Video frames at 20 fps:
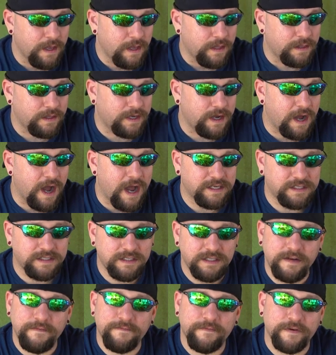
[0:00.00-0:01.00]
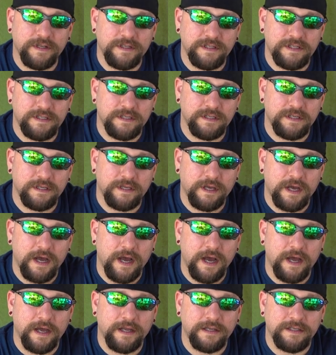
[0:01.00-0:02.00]
the cost difference,
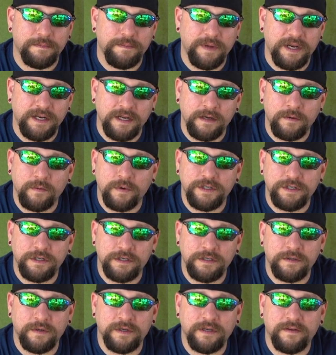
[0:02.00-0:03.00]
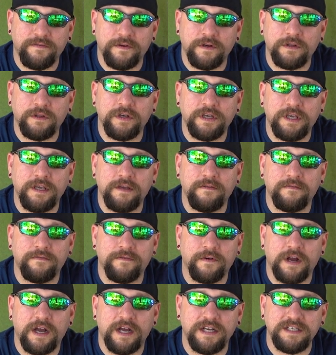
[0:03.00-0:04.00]
depending on what you're doing, if you're looking
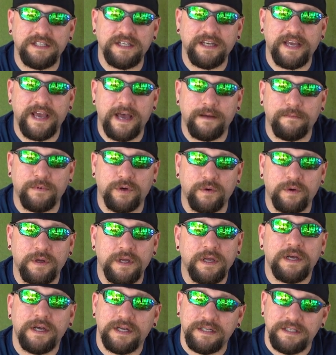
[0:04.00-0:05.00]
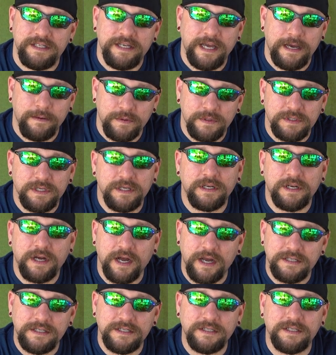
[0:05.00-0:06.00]
for hunting ammo is going to
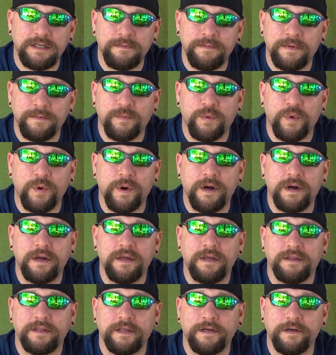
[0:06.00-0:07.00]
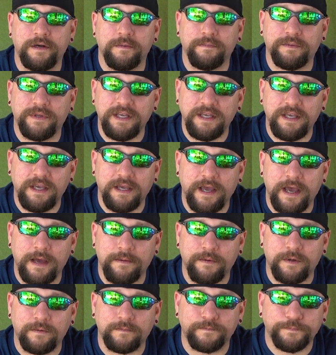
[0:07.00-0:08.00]
cost a little bit more than your plinking
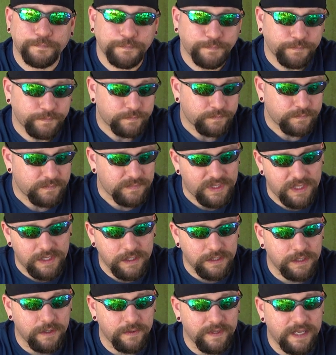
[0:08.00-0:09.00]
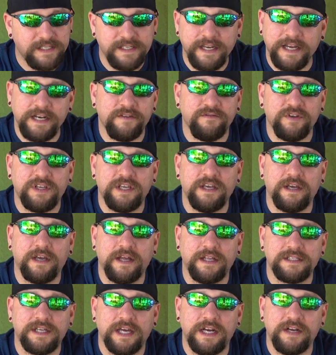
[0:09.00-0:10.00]
ammo. So that's kind of
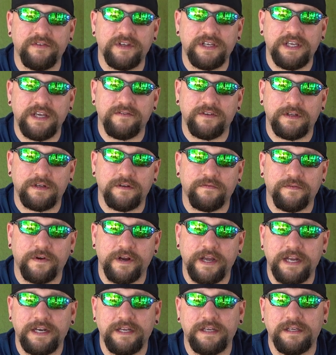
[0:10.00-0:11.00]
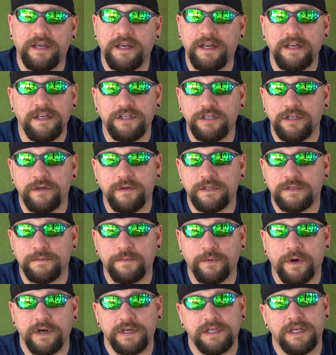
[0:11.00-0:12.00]
a given for any shooting
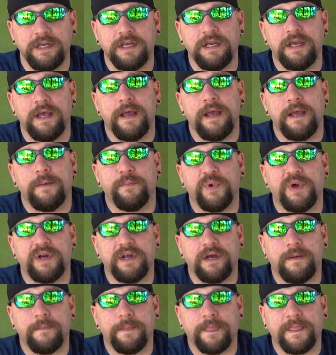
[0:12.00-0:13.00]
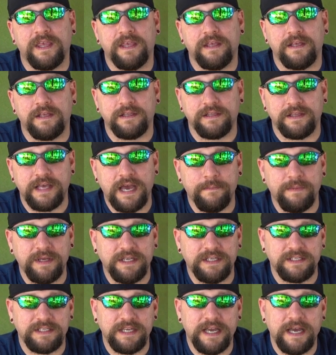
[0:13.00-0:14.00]
sport. But that
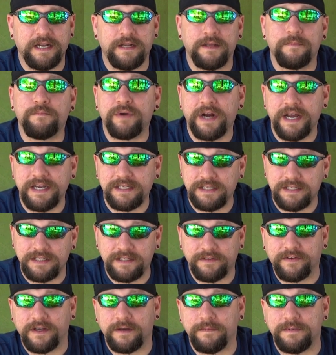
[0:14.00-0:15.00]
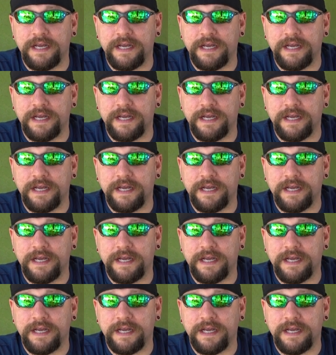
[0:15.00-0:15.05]
being said, prices have come